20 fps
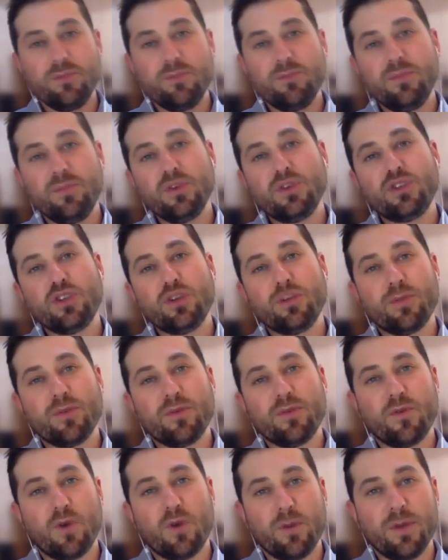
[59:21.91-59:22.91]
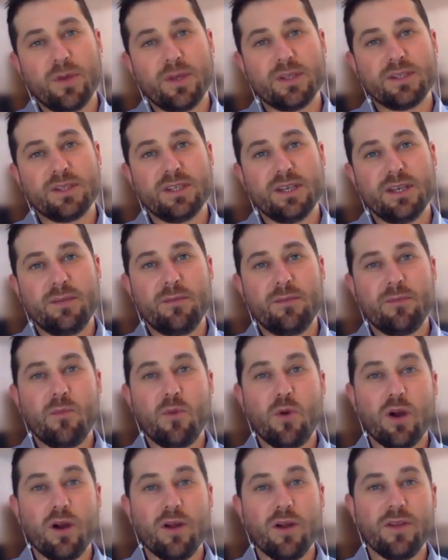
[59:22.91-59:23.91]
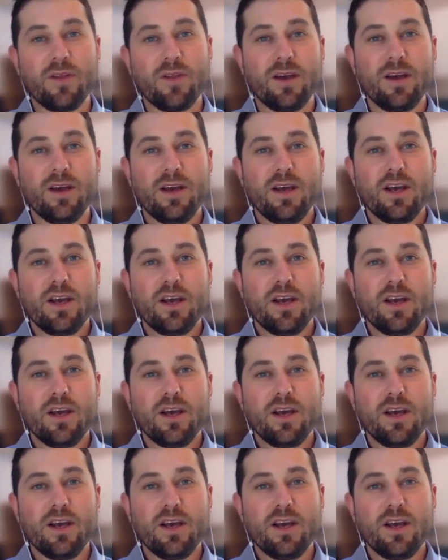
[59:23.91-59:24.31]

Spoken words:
boost your performance, and more in the